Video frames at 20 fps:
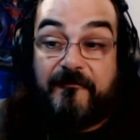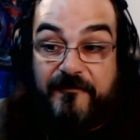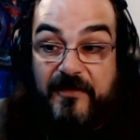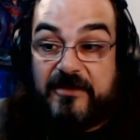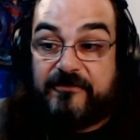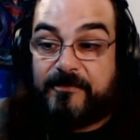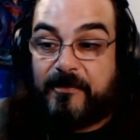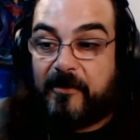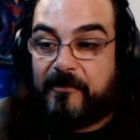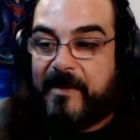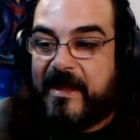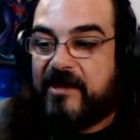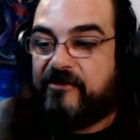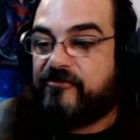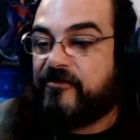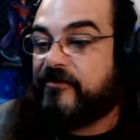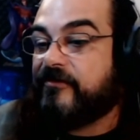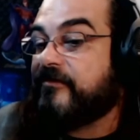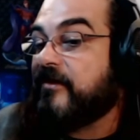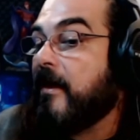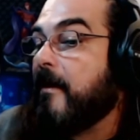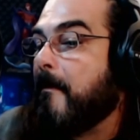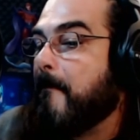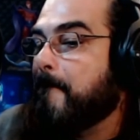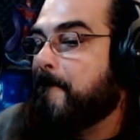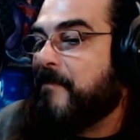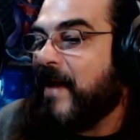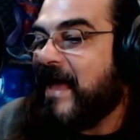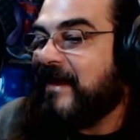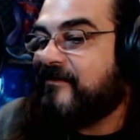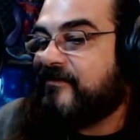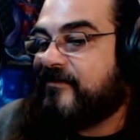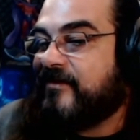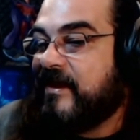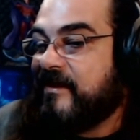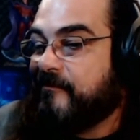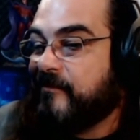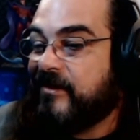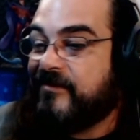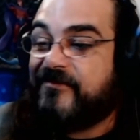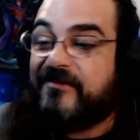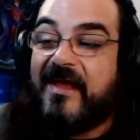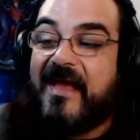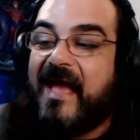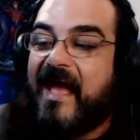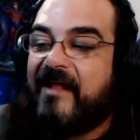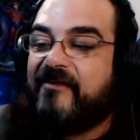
Facebook pages, bank statements,